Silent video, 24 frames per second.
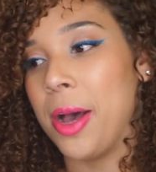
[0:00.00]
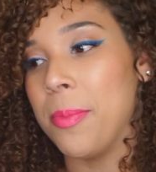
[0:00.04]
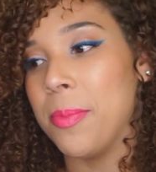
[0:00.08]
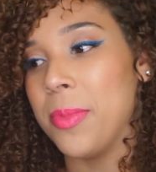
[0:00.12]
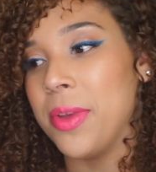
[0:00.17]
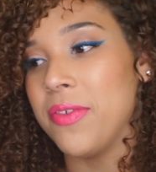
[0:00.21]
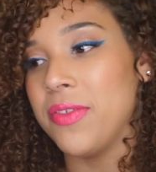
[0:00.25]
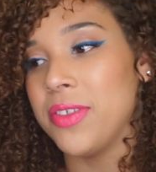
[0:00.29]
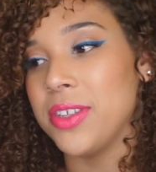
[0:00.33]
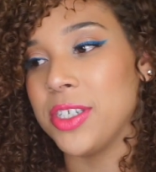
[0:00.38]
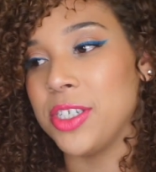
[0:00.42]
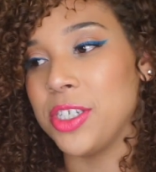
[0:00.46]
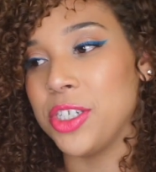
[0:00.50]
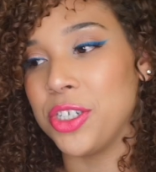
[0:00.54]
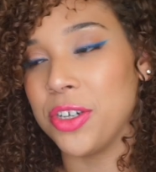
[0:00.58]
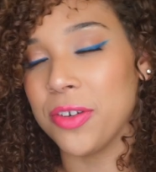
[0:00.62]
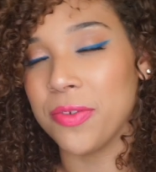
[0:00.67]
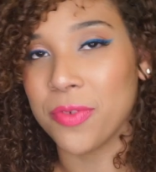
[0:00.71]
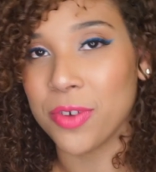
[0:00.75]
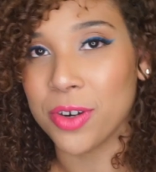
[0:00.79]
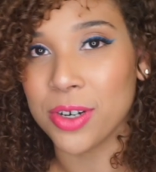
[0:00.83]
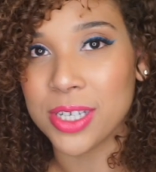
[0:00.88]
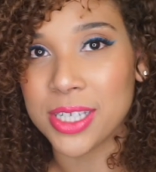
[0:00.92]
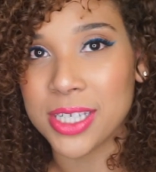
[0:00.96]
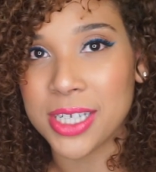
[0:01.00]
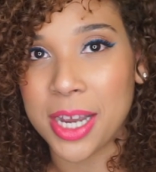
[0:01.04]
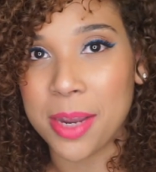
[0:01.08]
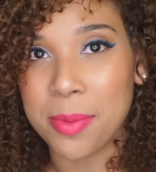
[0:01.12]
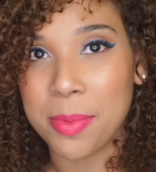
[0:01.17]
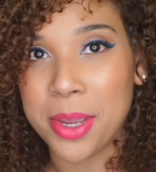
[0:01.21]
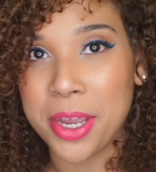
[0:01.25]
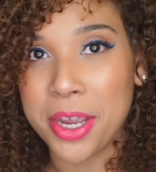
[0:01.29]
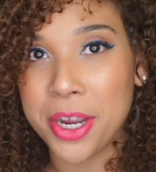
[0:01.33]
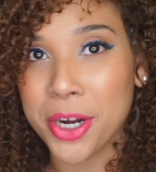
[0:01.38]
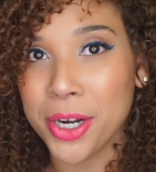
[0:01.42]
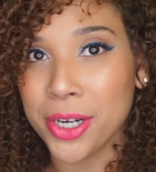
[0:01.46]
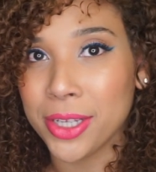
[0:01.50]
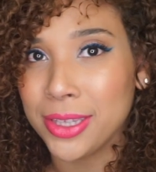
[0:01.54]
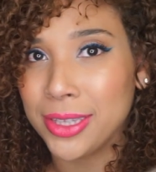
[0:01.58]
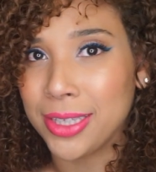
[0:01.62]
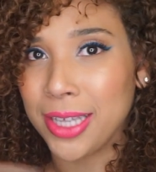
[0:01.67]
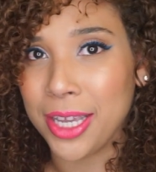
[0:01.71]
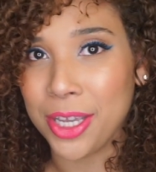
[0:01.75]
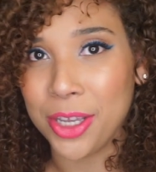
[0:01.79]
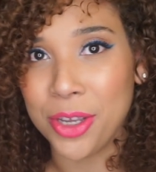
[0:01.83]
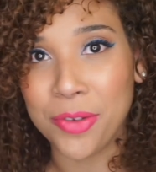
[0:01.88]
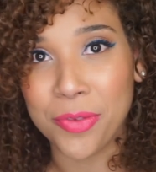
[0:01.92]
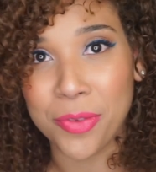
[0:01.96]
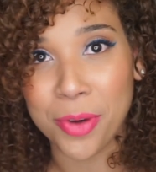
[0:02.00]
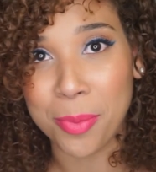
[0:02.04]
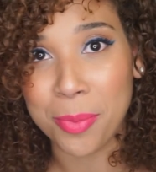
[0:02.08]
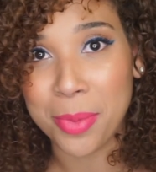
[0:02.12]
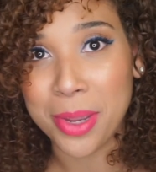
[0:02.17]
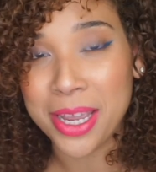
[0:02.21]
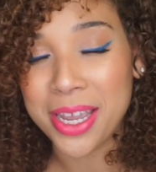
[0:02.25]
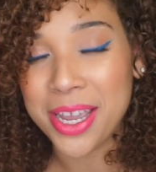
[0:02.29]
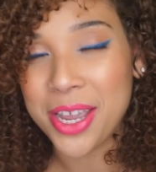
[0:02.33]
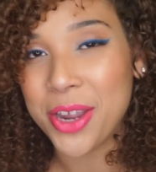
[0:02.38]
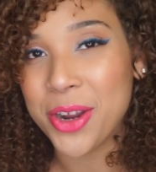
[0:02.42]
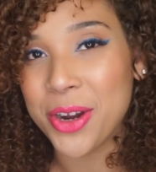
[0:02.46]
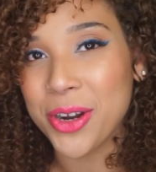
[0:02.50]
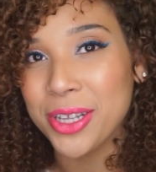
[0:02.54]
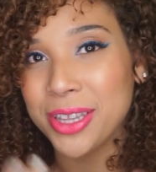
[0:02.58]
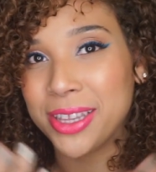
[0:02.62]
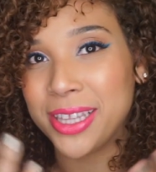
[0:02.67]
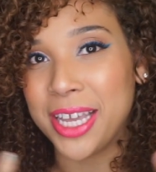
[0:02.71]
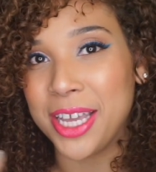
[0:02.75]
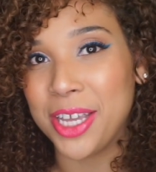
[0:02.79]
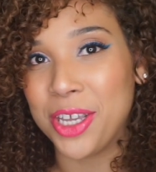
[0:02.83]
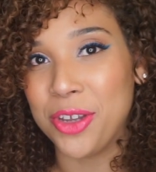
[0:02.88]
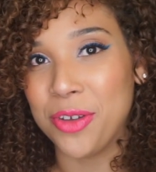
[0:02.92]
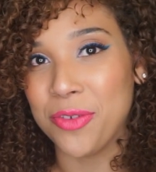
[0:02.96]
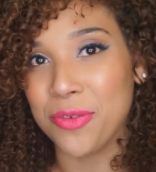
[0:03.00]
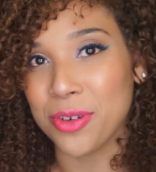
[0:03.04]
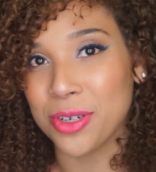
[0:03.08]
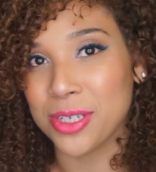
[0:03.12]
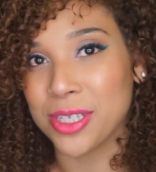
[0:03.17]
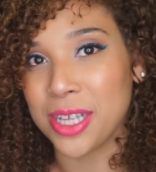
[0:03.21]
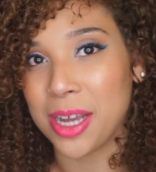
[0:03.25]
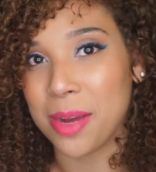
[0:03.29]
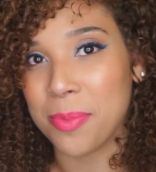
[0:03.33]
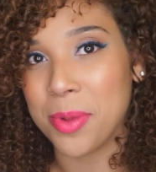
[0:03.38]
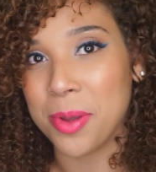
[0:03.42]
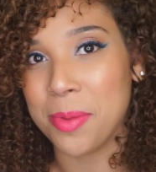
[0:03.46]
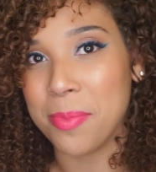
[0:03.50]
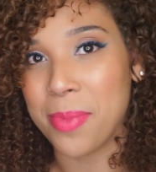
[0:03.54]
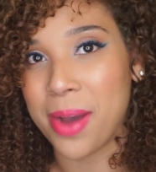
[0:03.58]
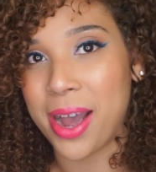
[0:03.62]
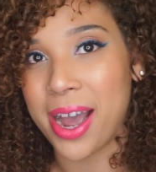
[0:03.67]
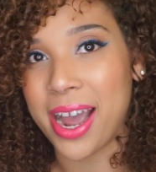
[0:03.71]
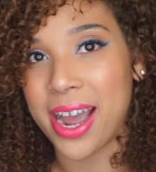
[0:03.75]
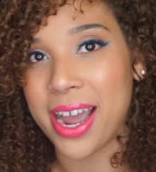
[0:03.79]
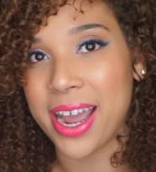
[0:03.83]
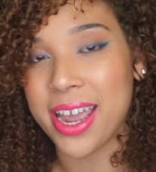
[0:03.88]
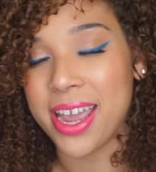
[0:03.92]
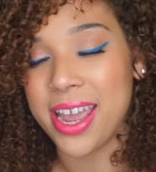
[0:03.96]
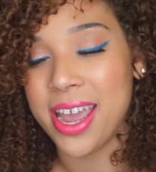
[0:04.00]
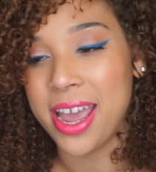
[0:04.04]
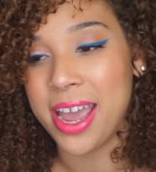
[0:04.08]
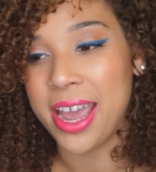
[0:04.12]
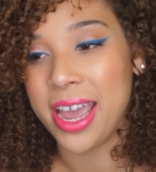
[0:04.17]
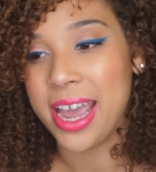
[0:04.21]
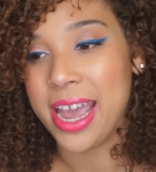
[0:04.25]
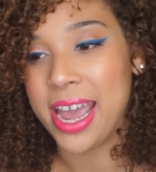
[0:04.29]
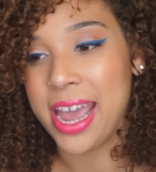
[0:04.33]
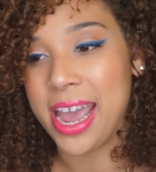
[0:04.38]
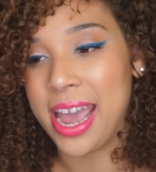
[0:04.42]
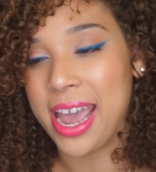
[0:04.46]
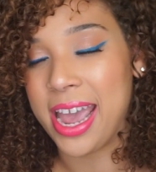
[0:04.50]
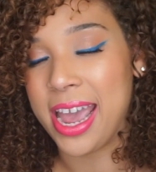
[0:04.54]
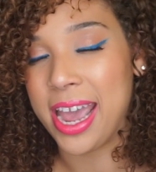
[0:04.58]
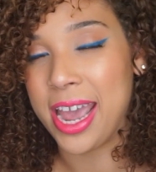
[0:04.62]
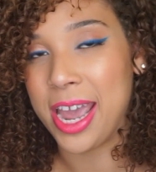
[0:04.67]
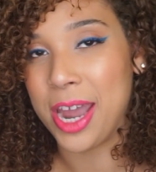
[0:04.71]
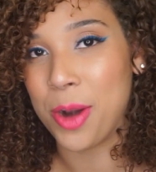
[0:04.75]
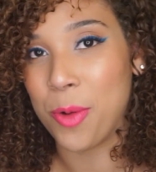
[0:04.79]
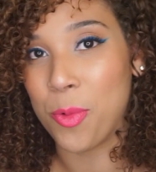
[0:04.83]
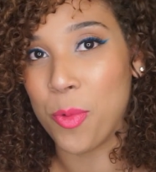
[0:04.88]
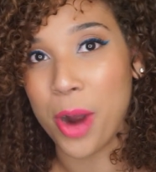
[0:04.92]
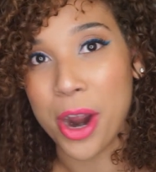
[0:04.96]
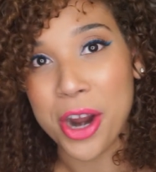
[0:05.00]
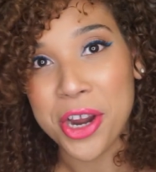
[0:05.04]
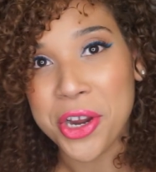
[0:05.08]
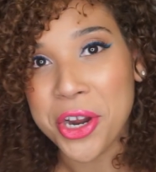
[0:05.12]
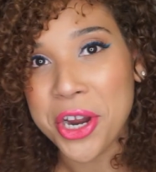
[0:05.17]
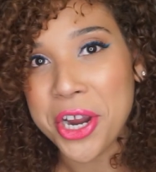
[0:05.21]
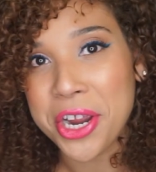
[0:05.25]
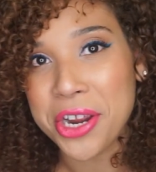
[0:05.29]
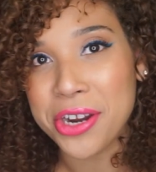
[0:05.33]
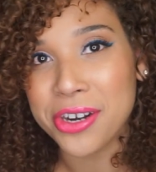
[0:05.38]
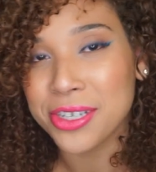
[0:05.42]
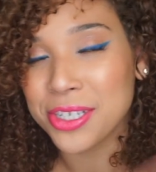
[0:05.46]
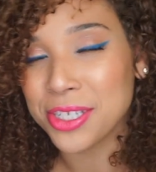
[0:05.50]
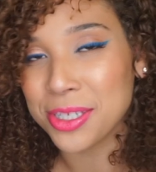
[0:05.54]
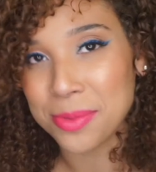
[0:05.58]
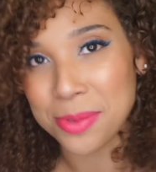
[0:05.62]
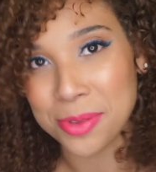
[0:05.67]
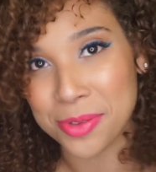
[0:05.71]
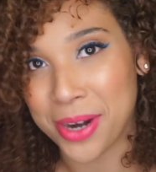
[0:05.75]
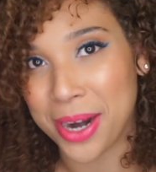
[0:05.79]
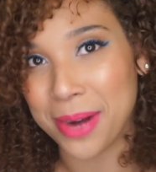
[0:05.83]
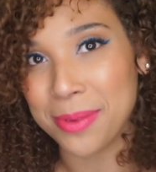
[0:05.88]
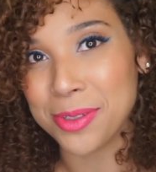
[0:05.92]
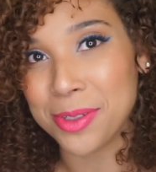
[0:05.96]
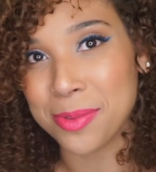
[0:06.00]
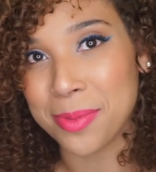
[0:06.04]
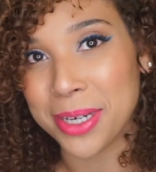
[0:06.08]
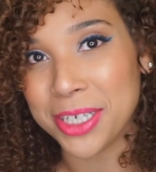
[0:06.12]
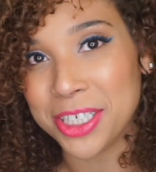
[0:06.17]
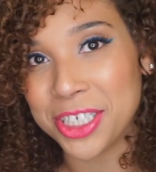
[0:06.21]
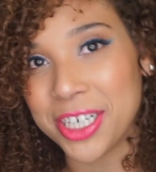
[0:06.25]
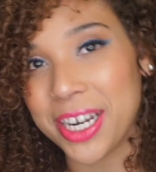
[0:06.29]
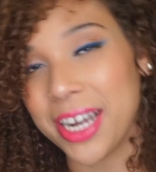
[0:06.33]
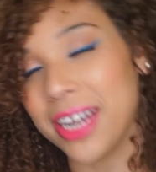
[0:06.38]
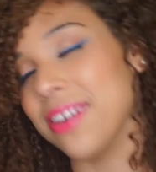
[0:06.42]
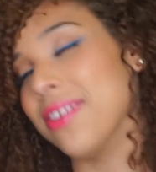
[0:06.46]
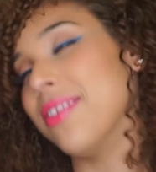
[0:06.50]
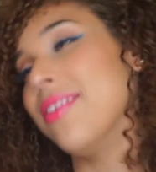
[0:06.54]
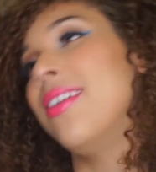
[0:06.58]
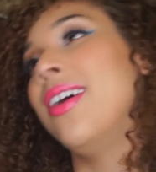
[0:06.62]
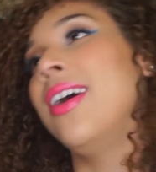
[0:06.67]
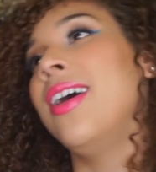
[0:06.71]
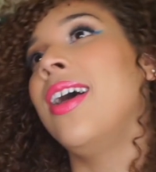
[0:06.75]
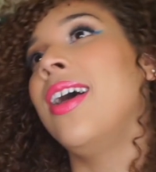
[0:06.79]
If this is your first time here, thank you for being here. Thank you for stopping by. And while you're here, subscribe to my channel.